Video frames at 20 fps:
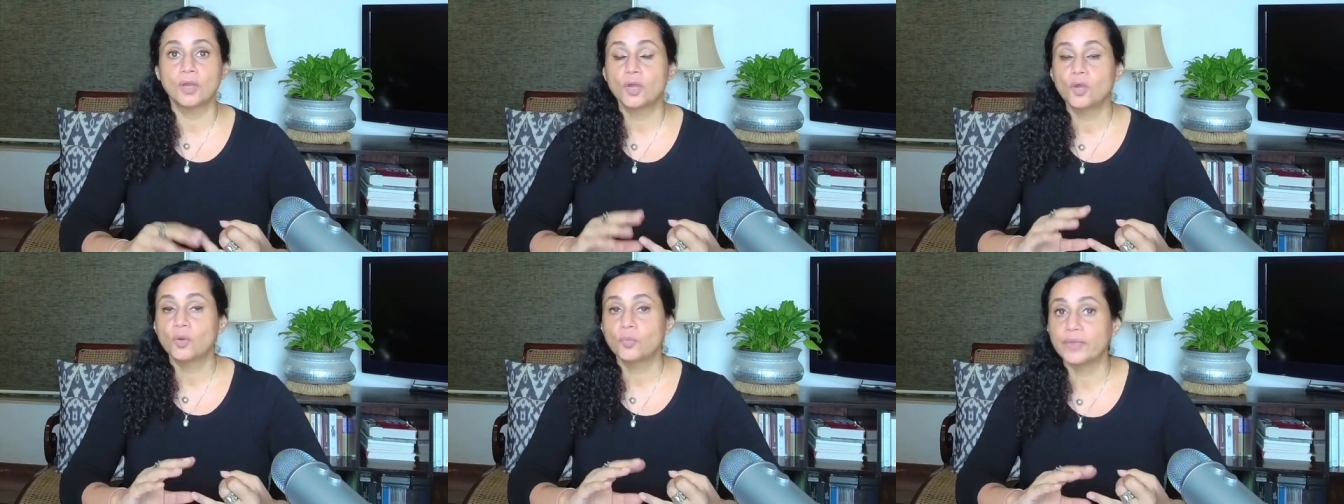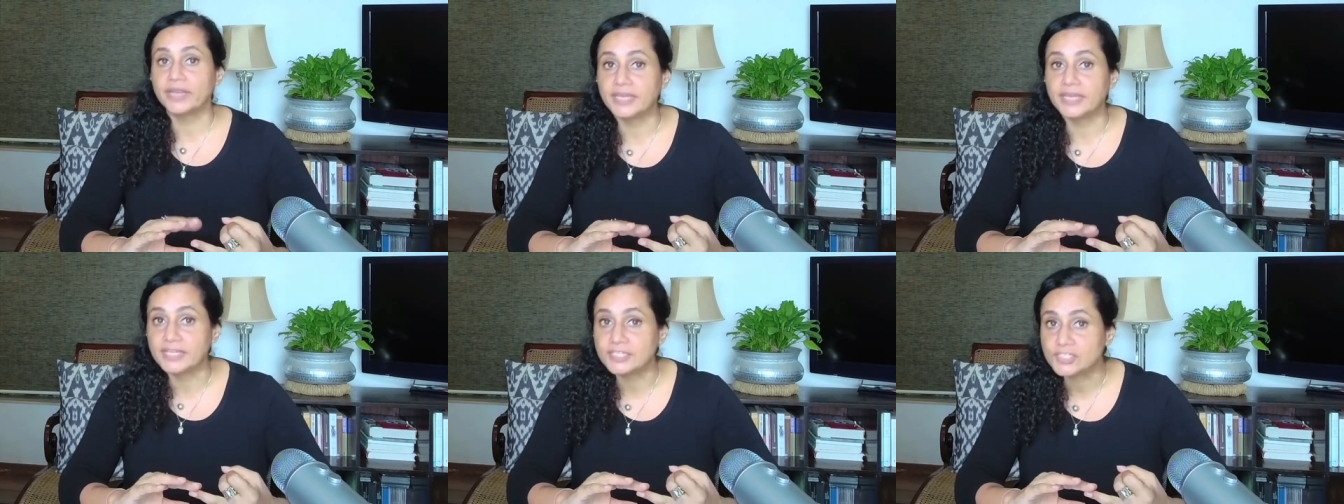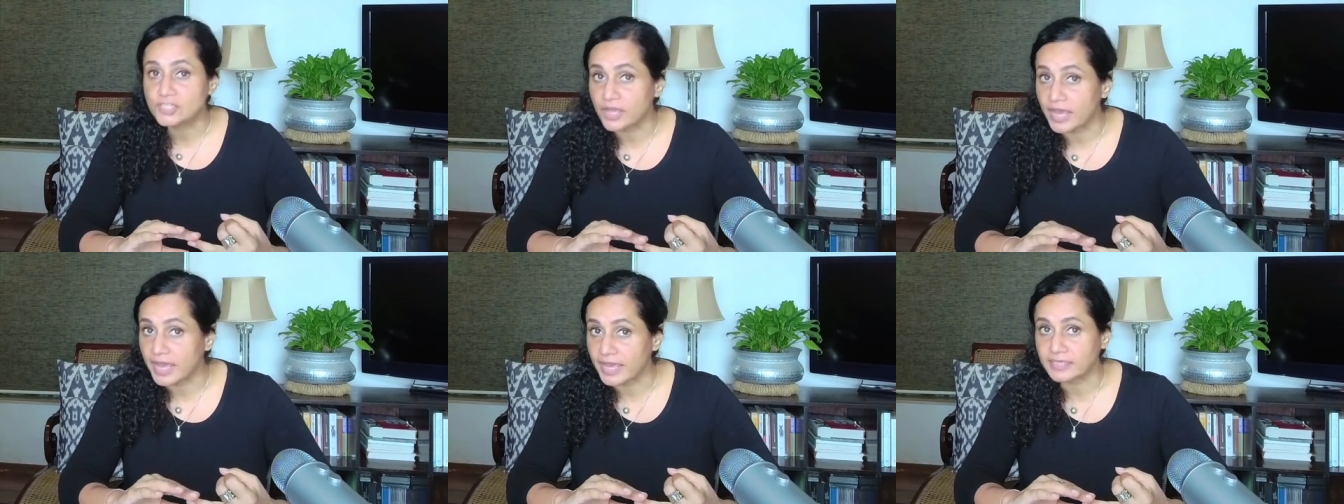We need
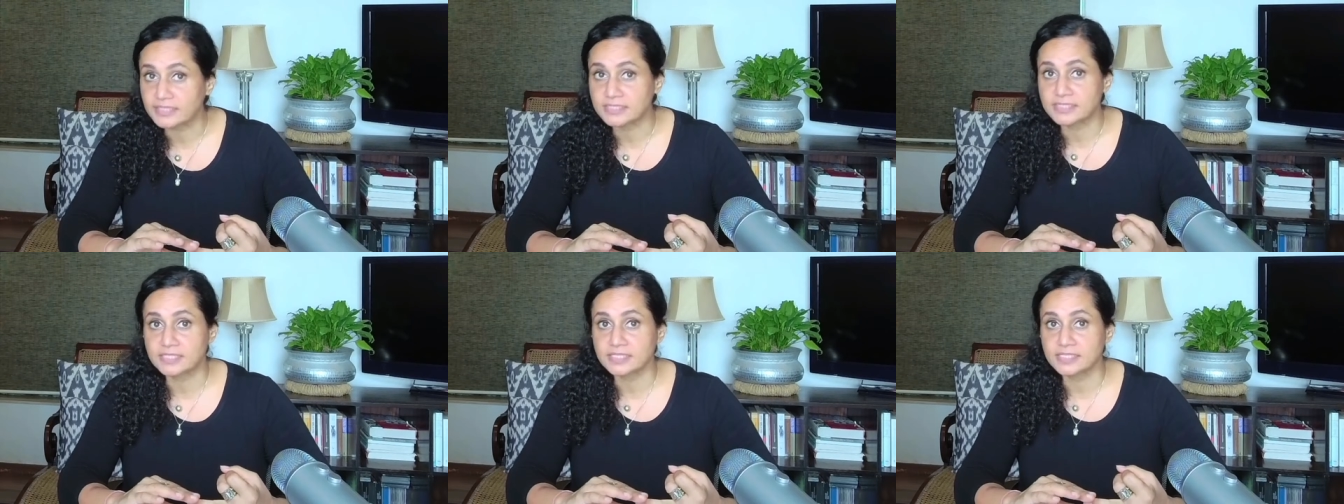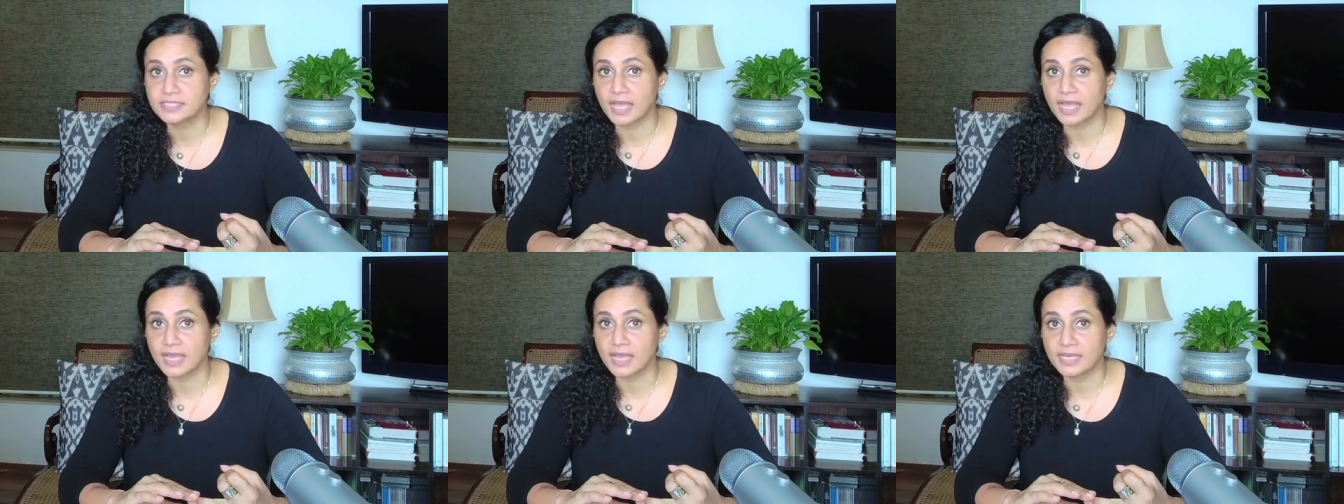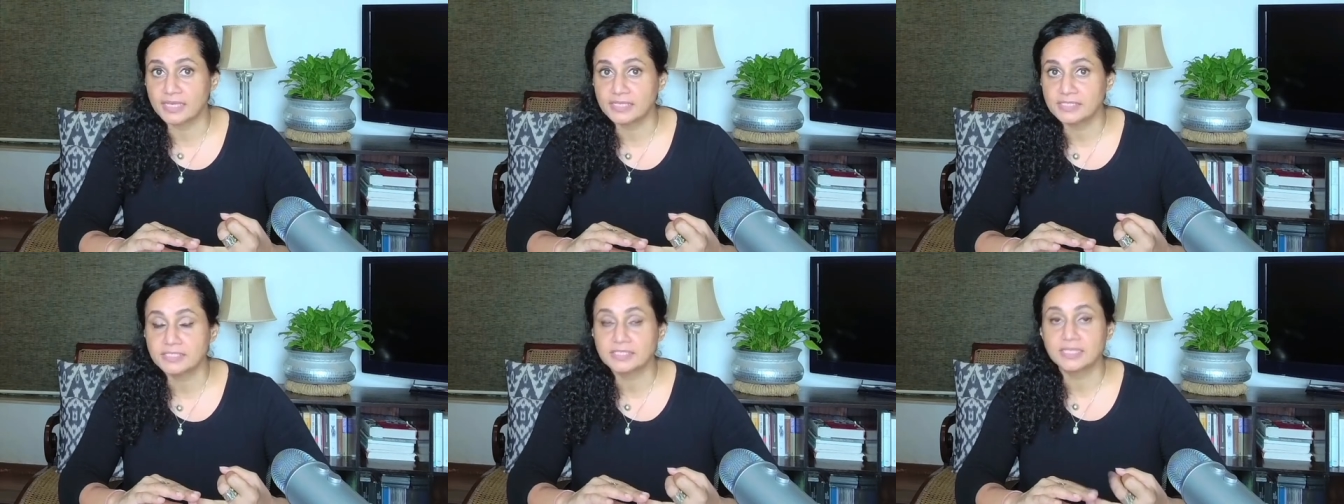to
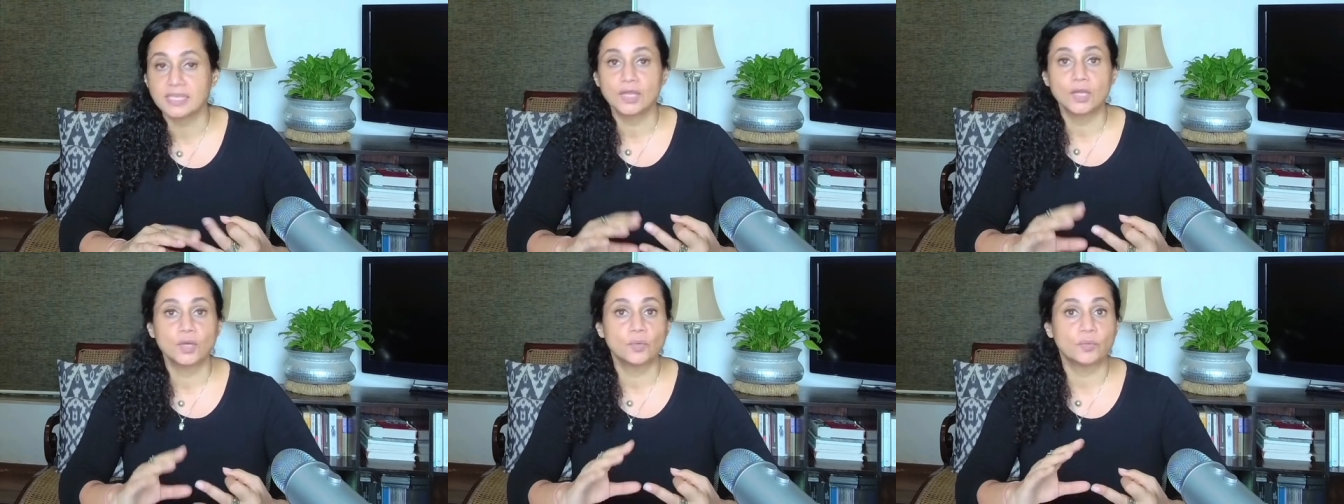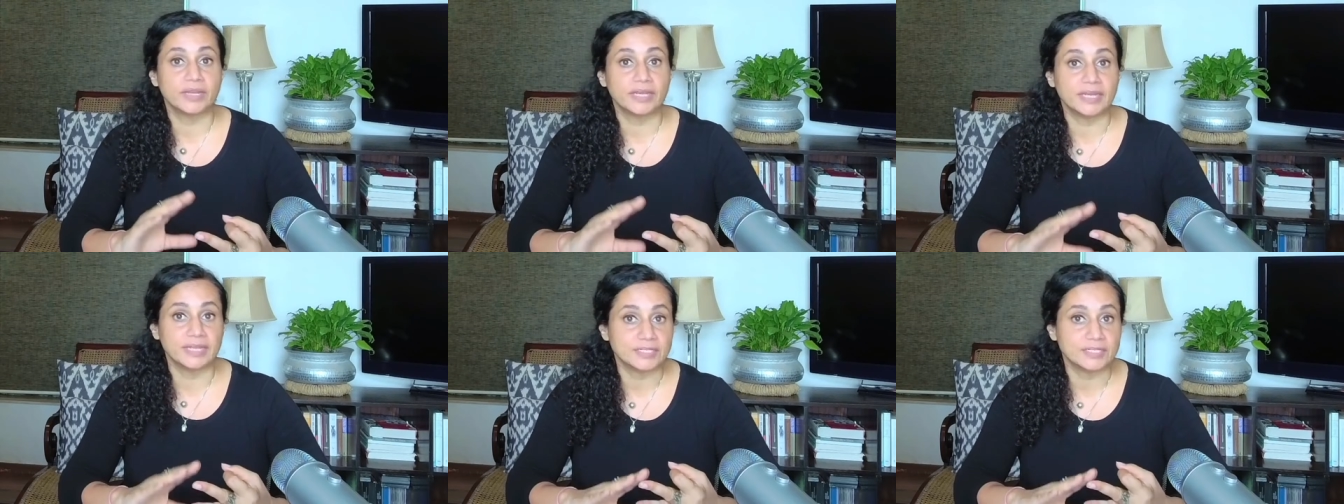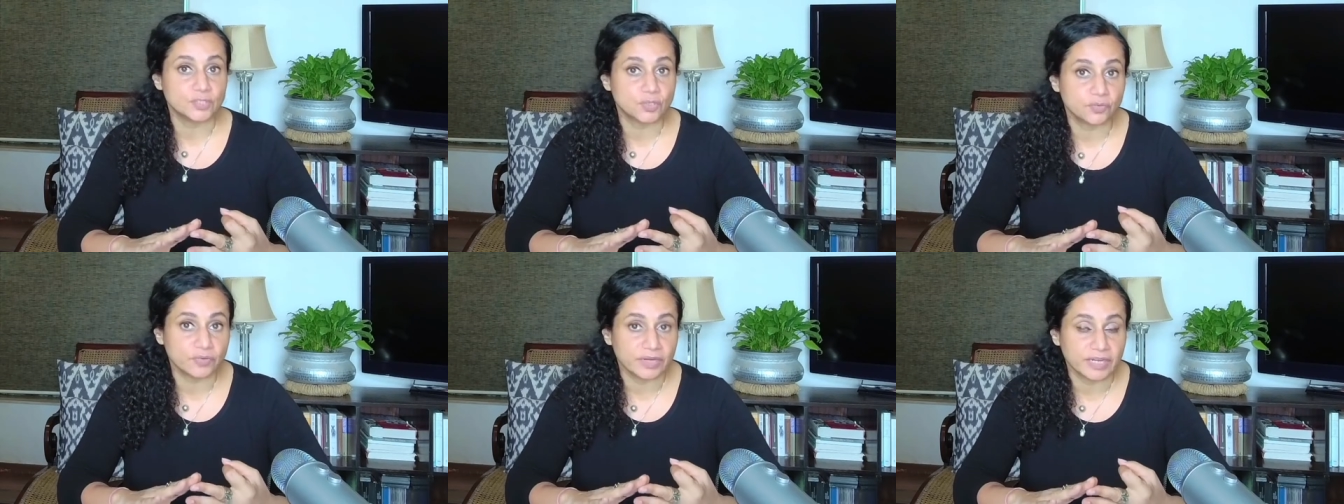exercise. We need
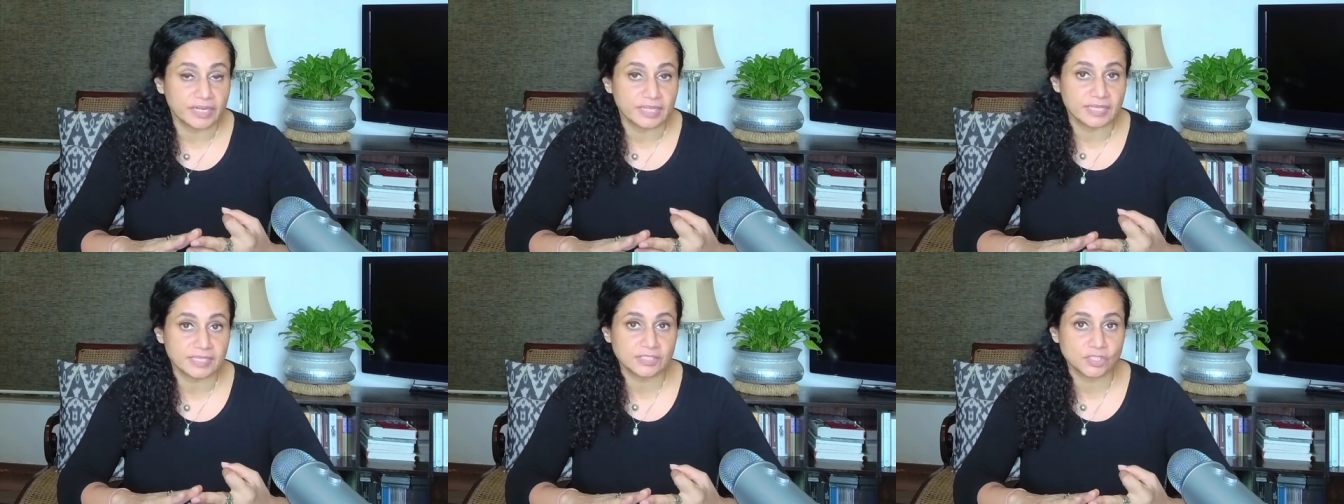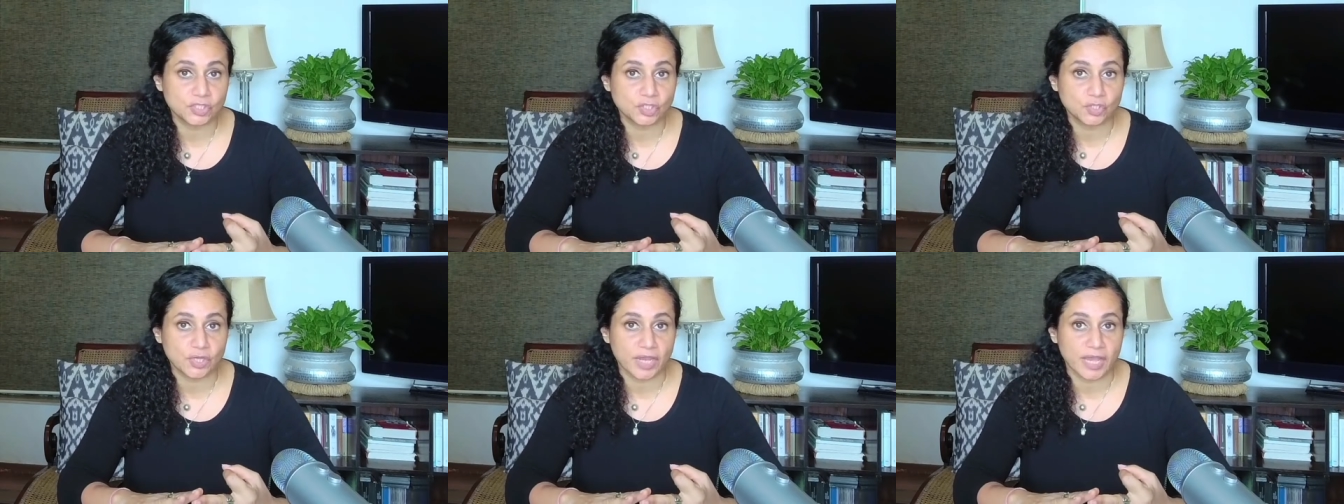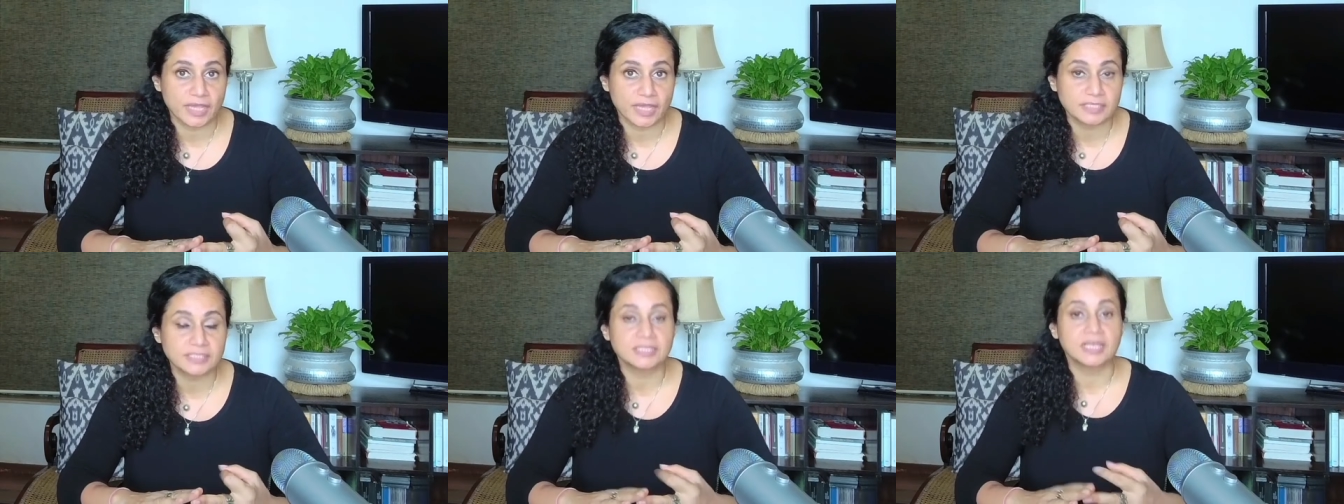to release
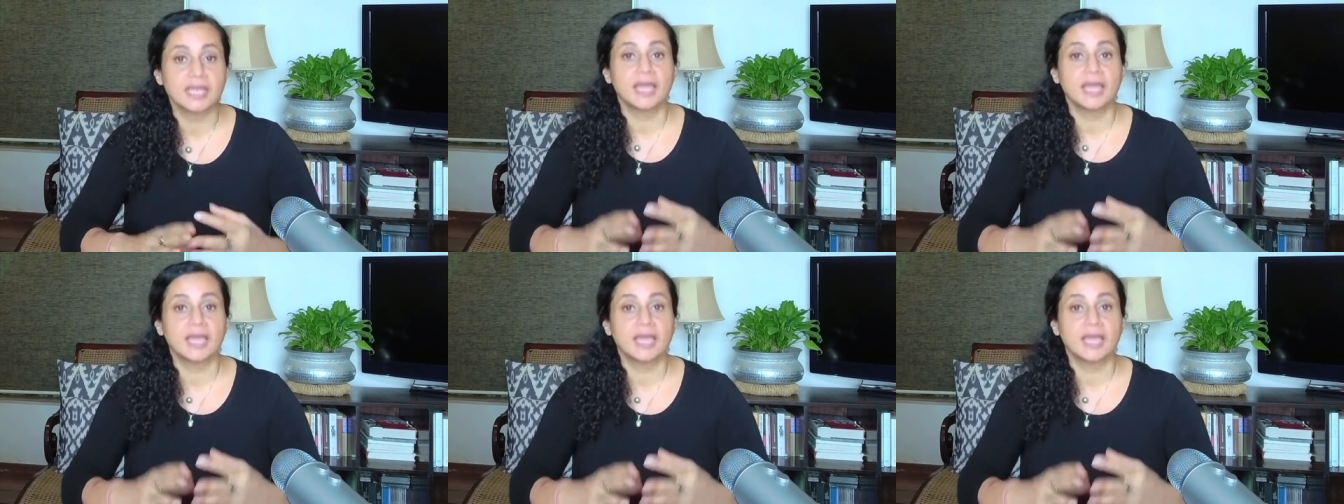stress.